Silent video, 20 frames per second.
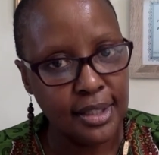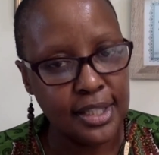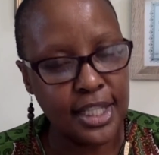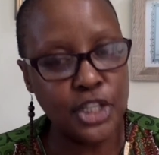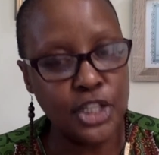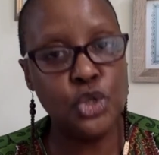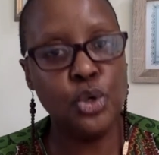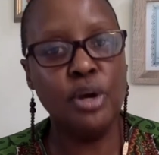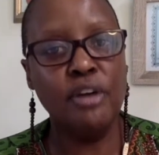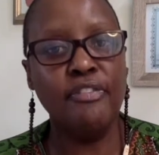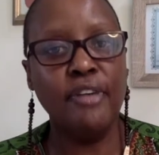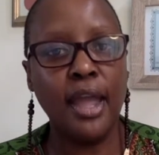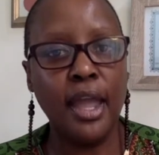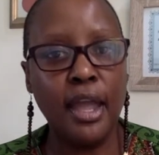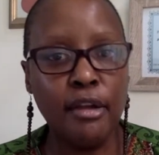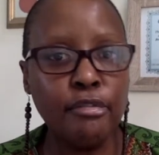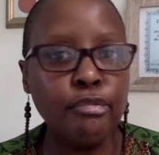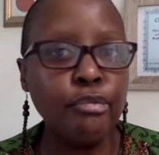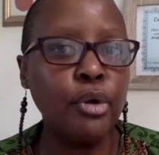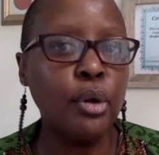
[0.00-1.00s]
that you have
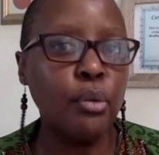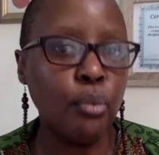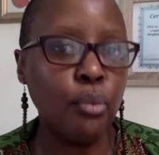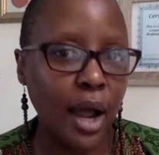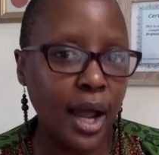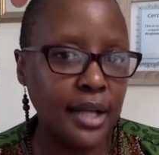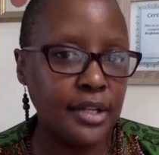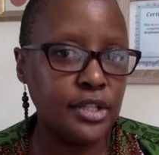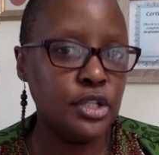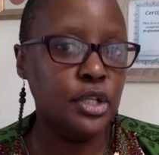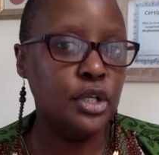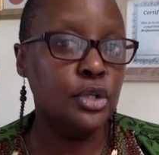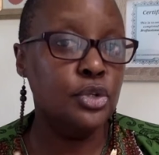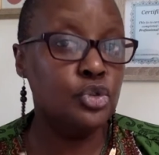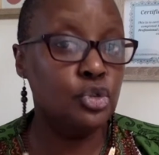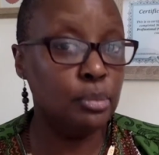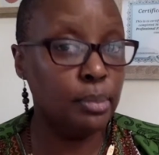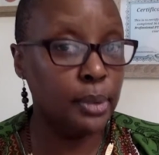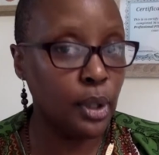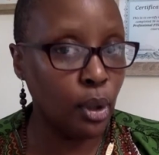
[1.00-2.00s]
every right
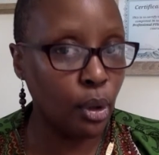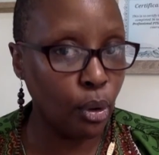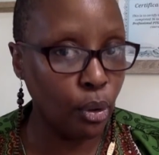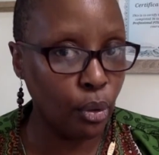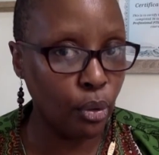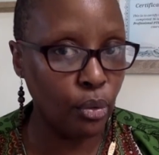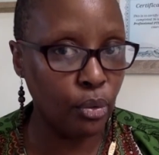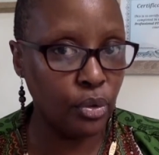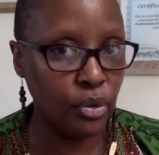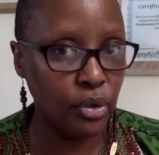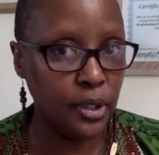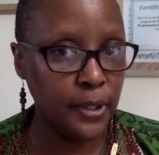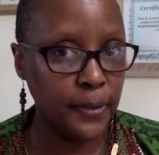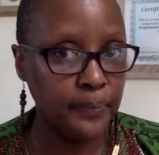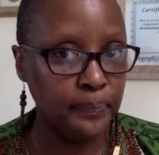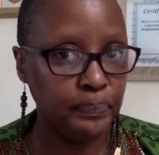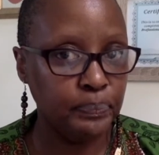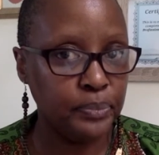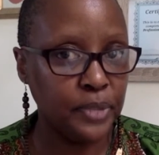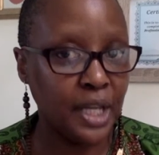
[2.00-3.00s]
to be heard,
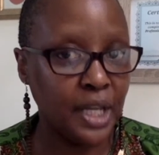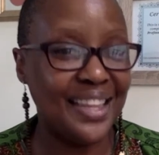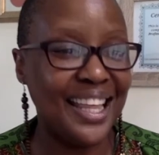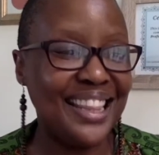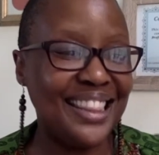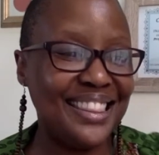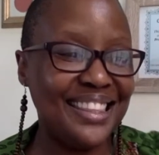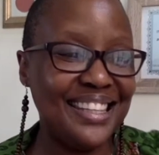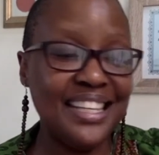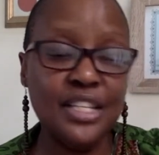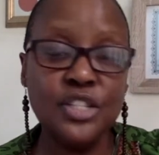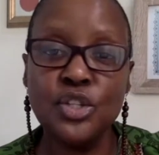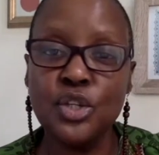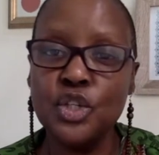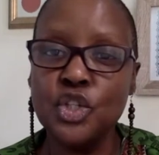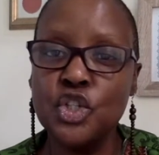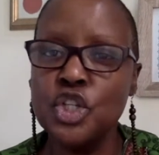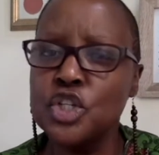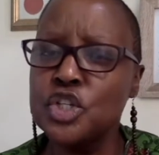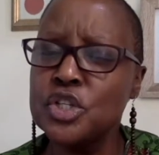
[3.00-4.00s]
and that these
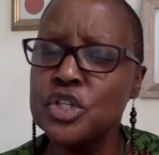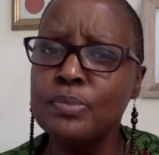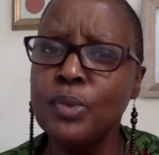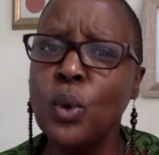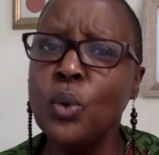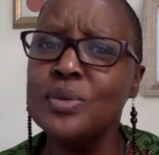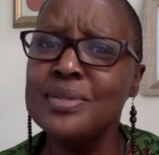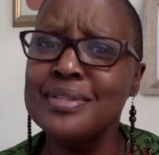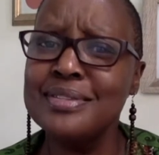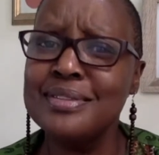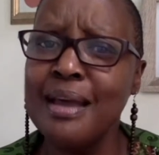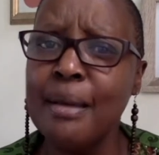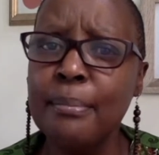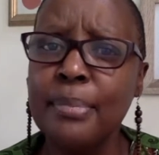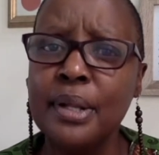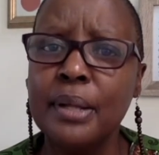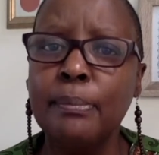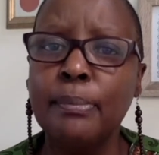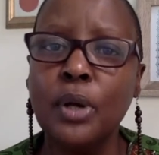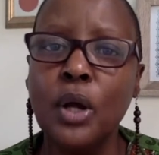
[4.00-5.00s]
are just small
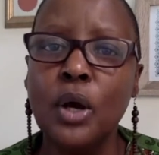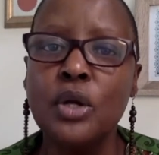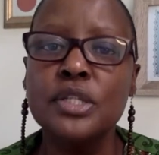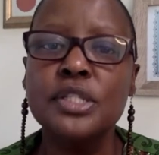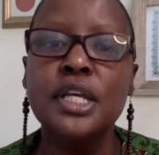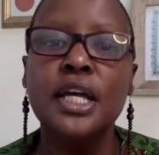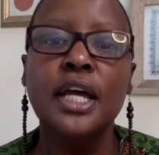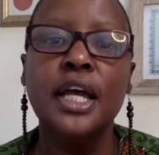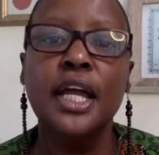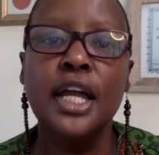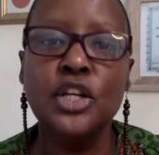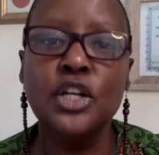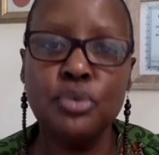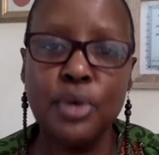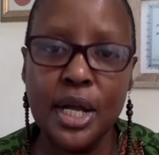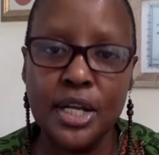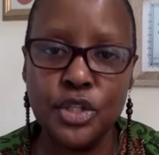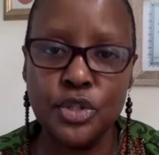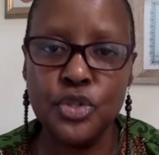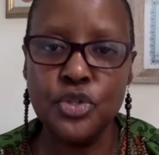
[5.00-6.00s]
stumbling blocks in
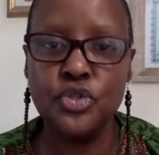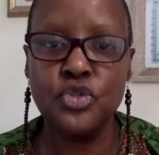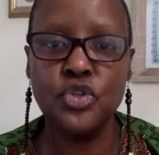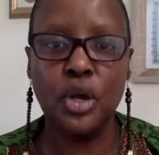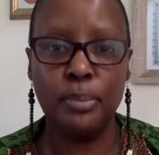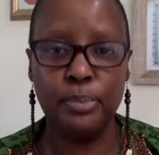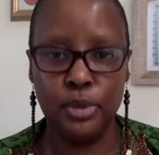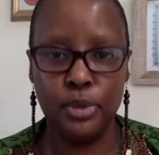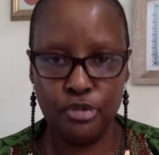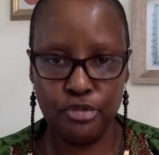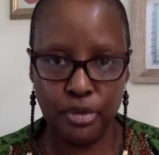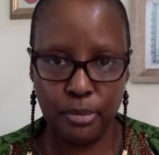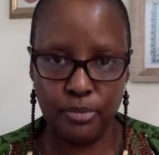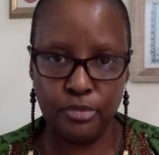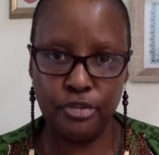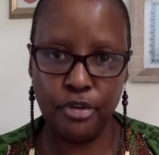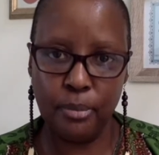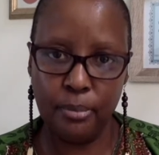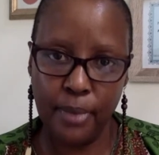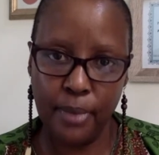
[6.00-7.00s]
trying to stop you from,
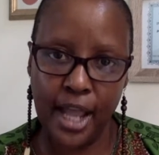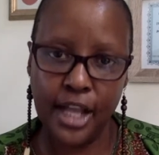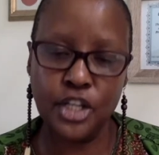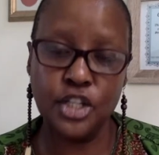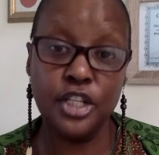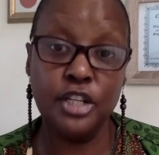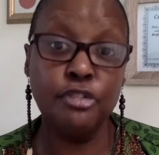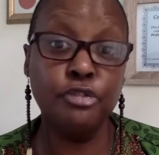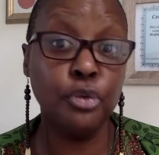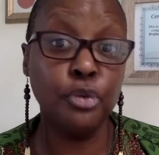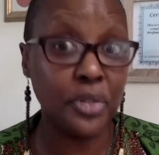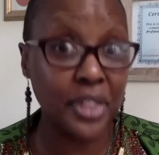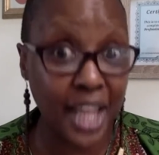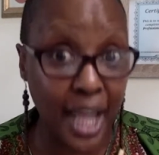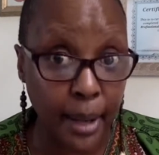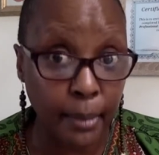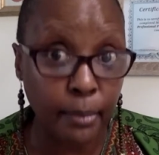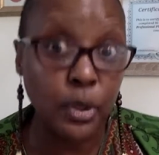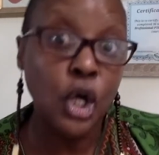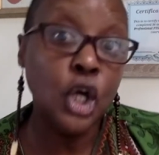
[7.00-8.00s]
from actually for
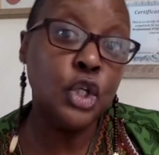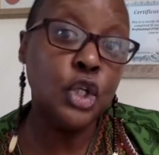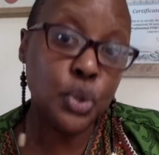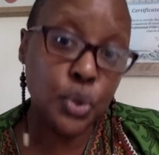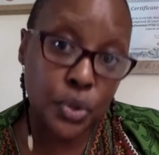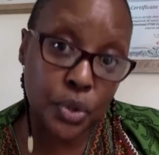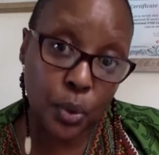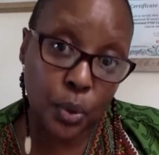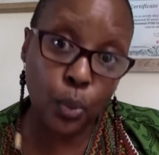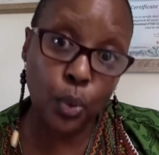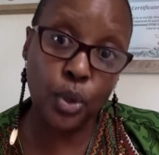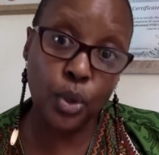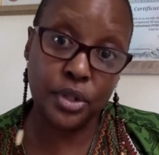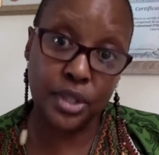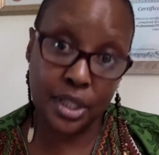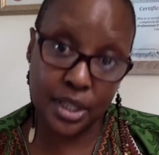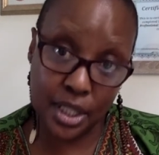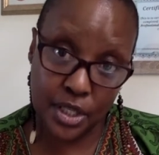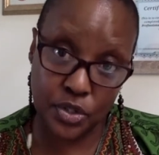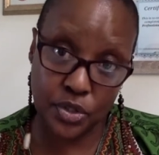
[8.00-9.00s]
them doing the work
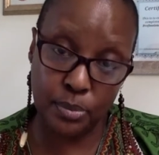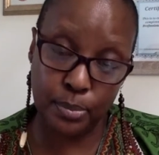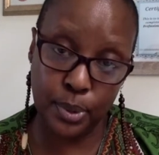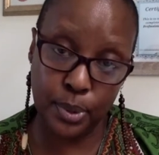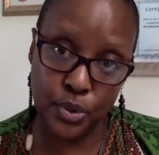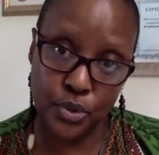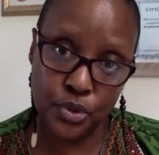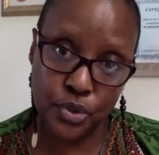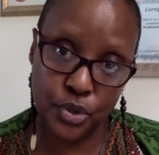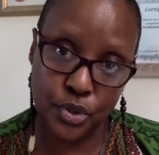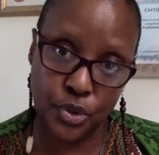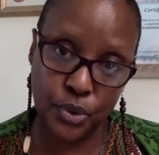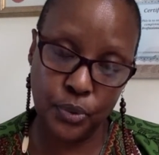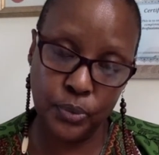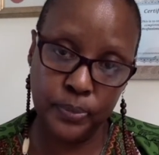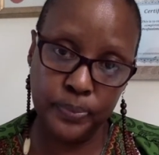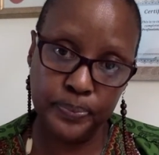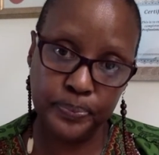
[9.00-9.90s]
that they're supposed to do